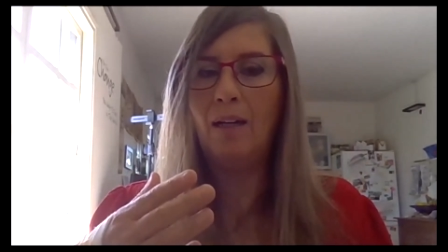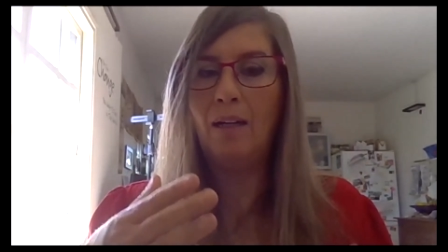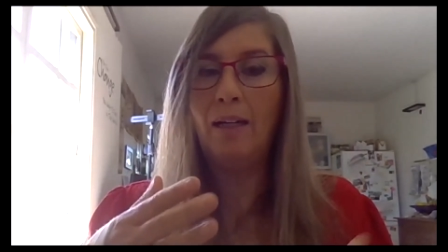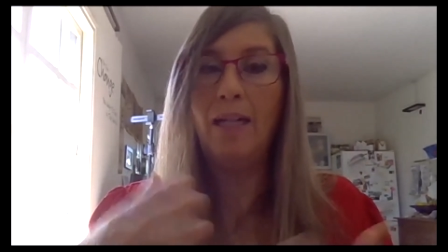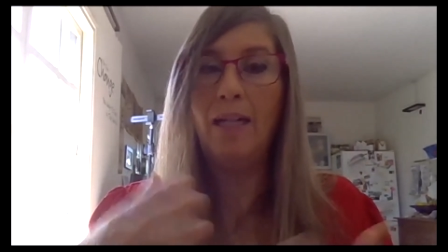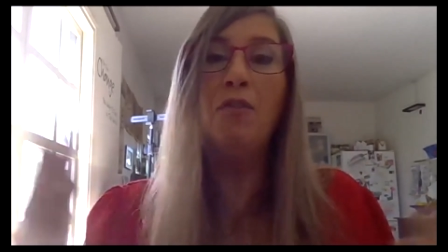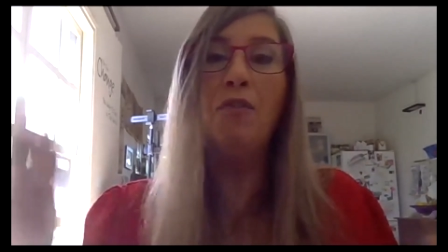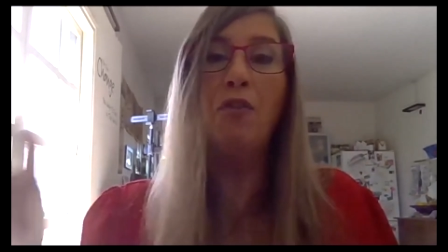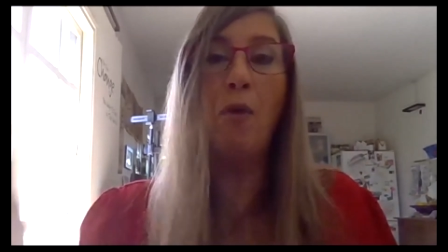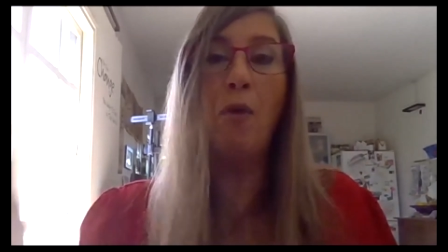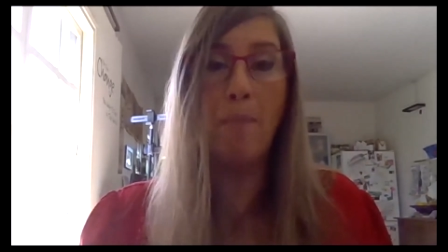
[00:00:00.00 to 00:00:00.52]

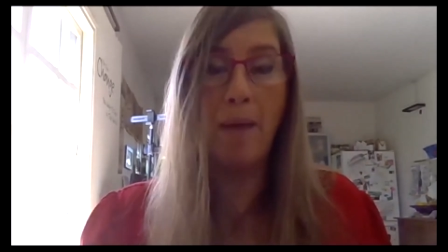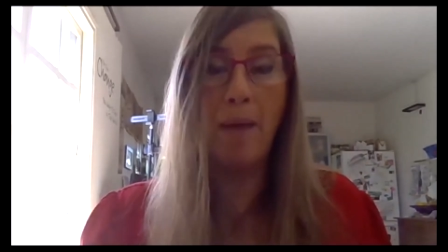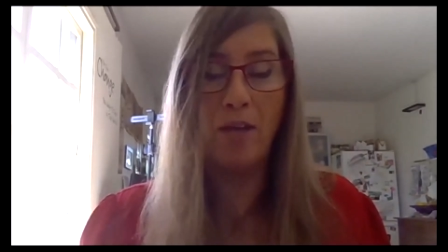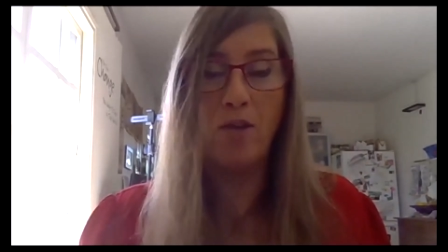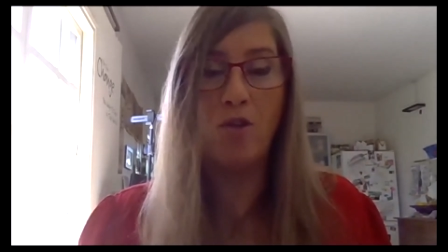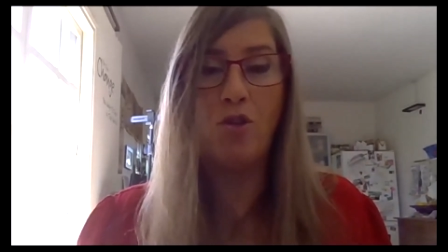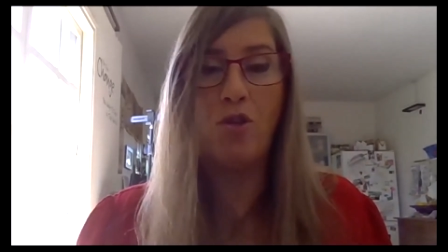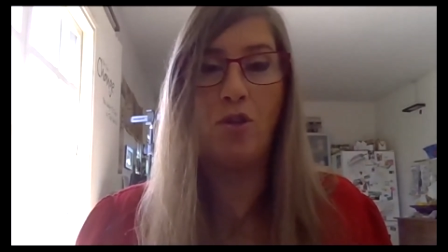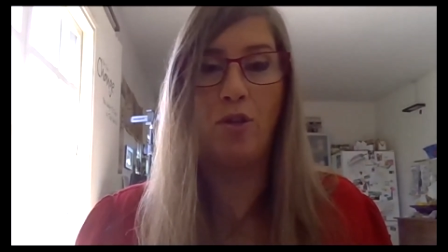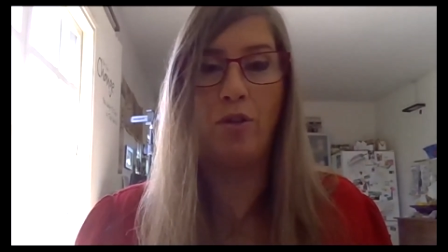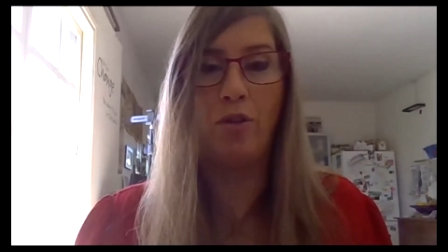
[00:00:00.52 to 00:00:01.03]

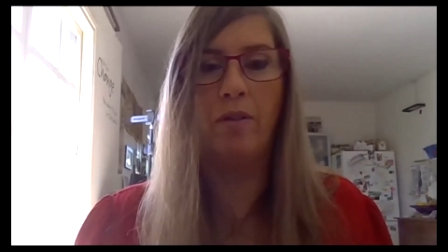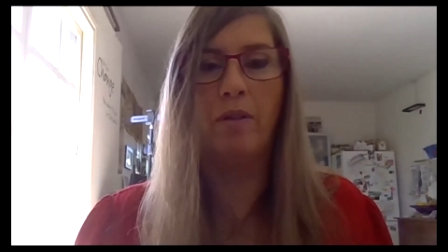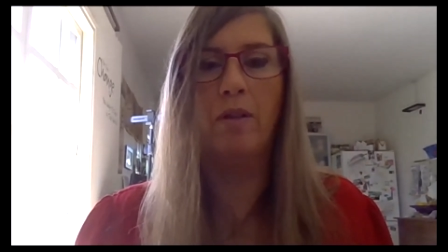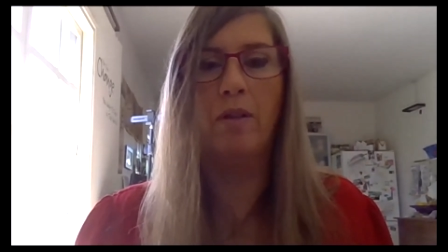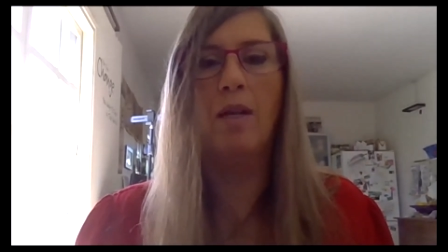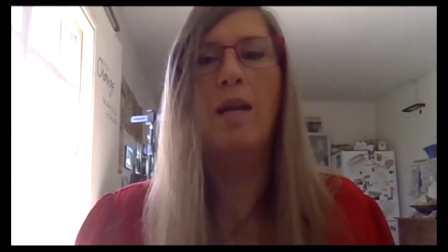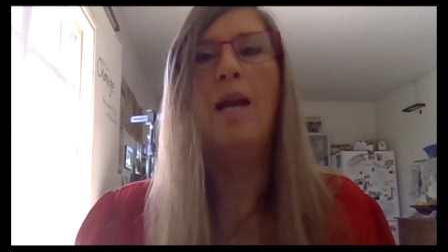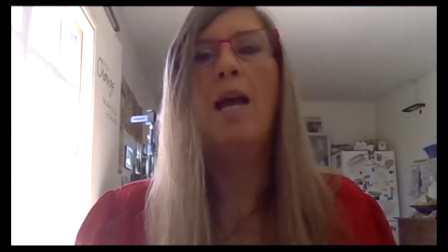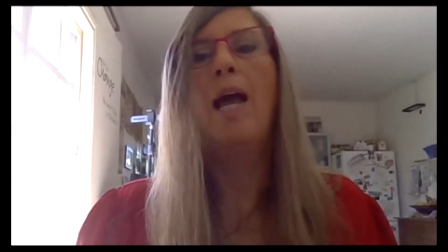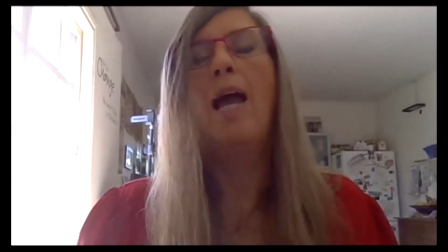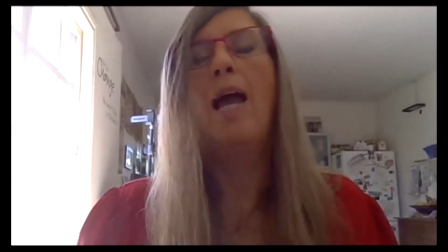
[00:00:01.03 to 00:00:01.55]
information,
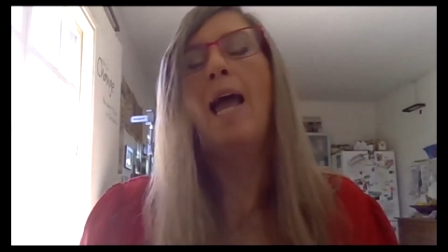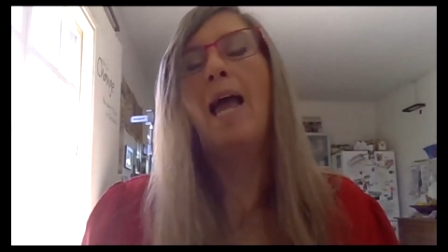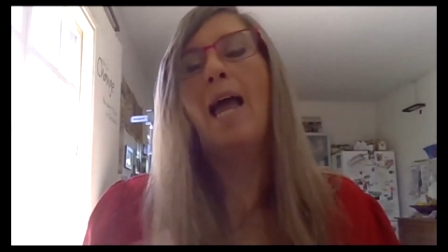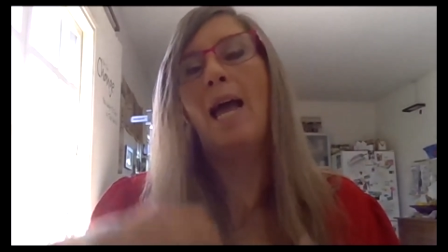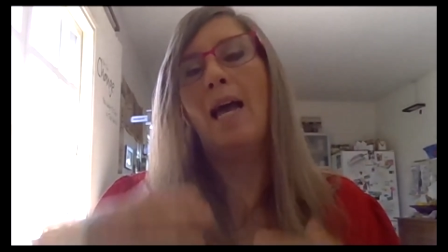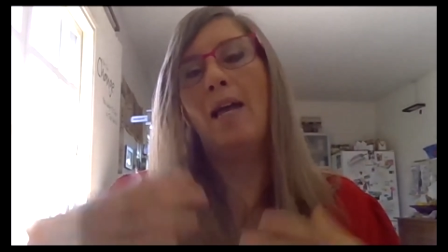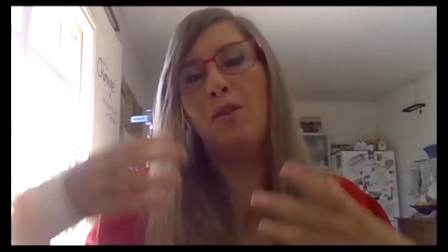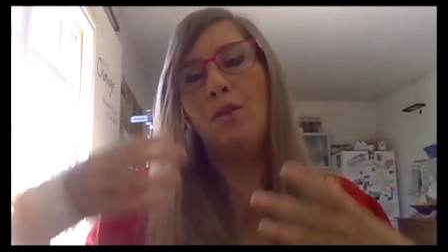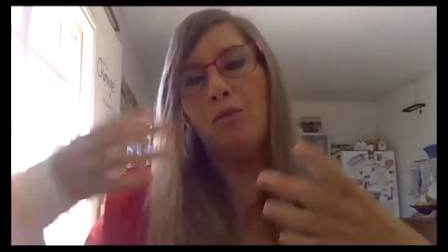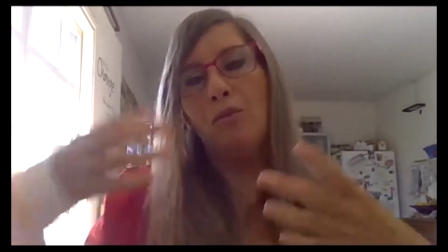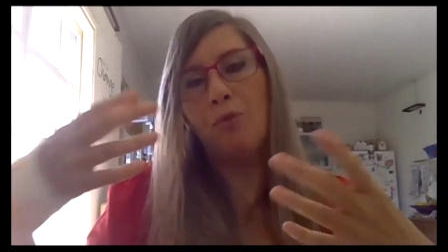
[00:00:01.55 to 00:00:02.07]

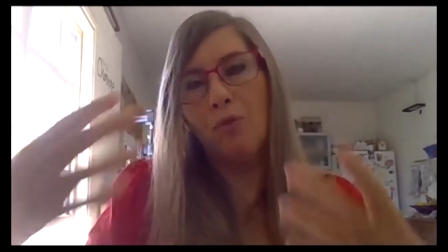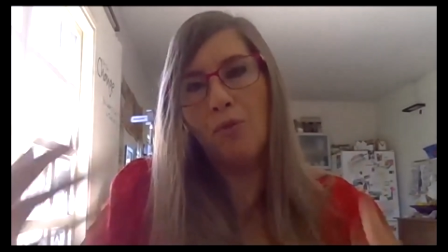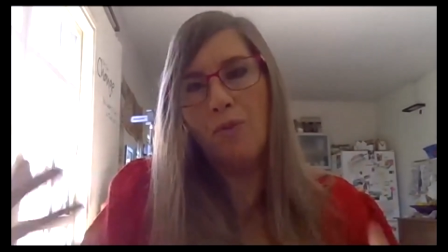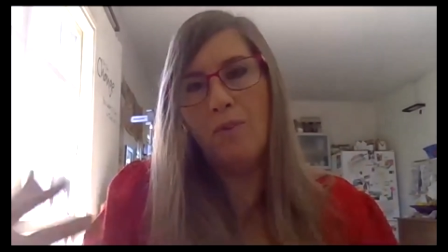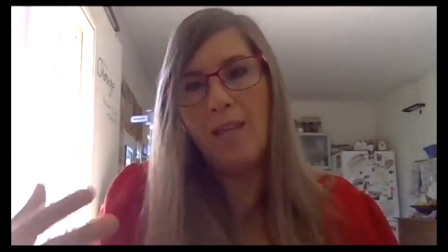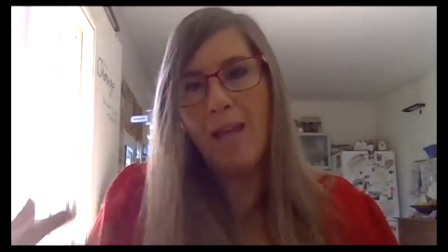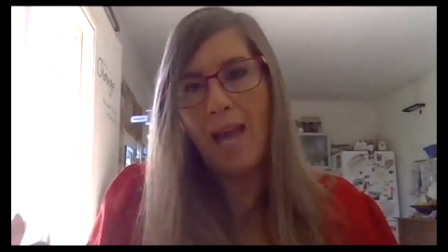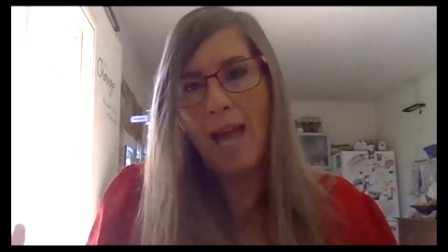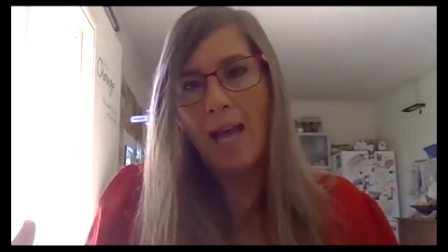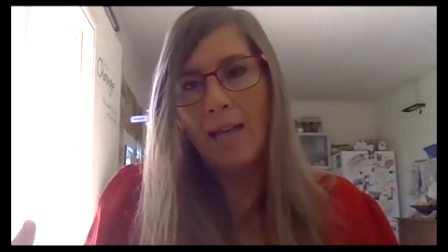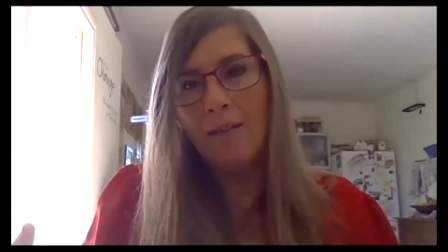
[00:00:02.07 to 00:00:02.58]
and through
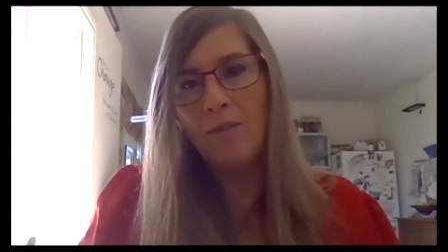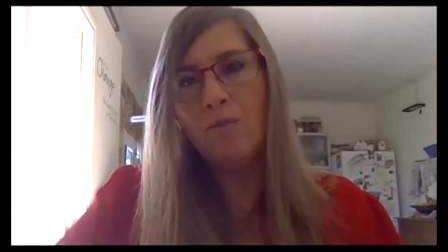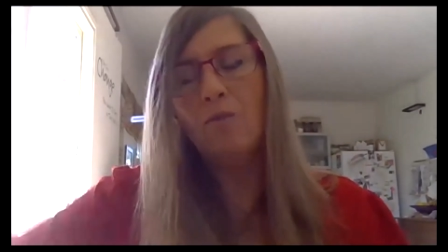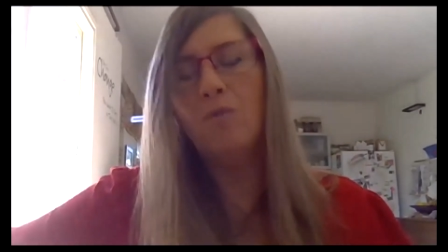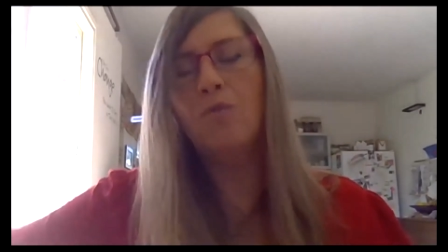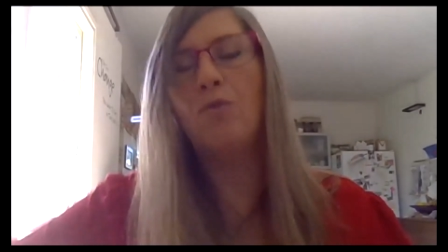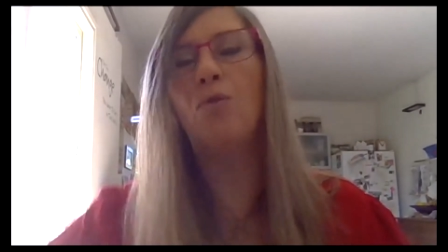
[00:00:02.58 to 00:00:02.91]
that